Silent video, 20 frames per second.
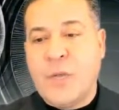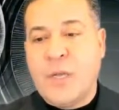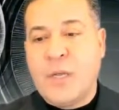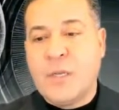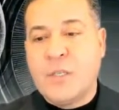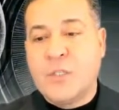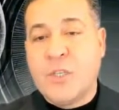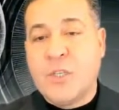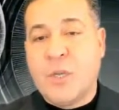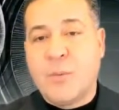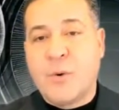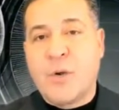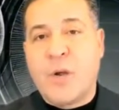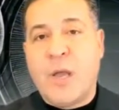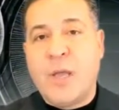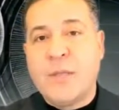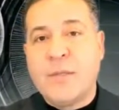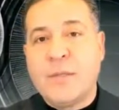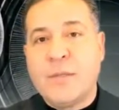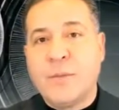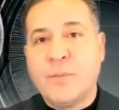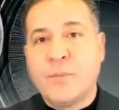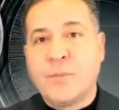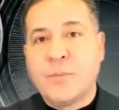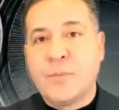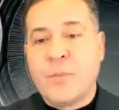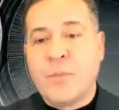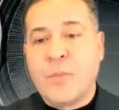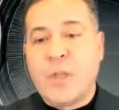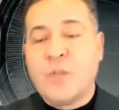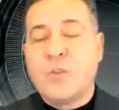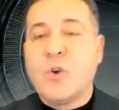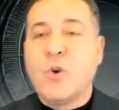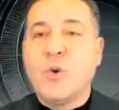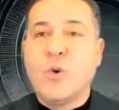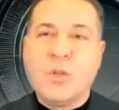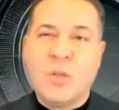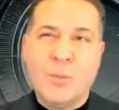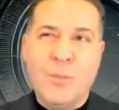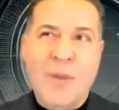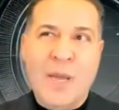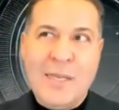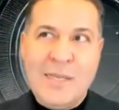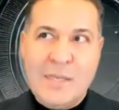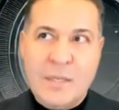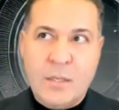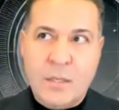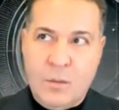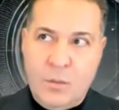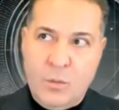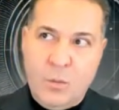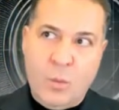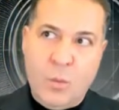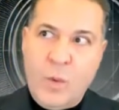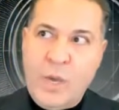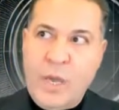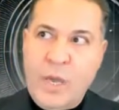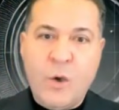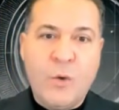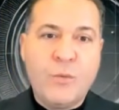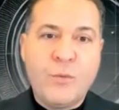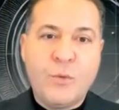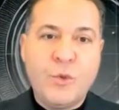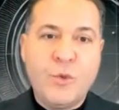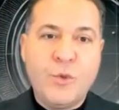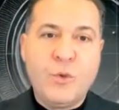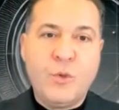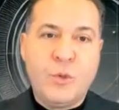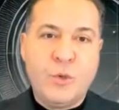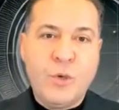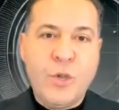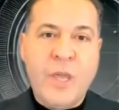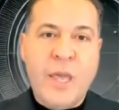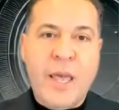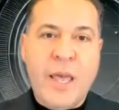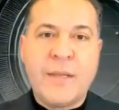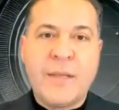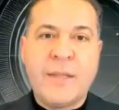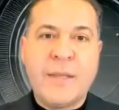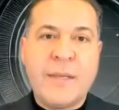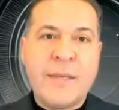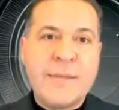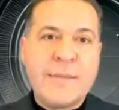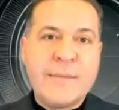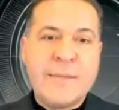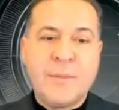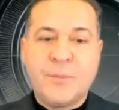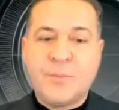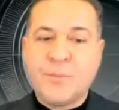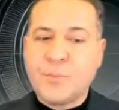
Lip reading: jeopardized. So the best way of looking at it is,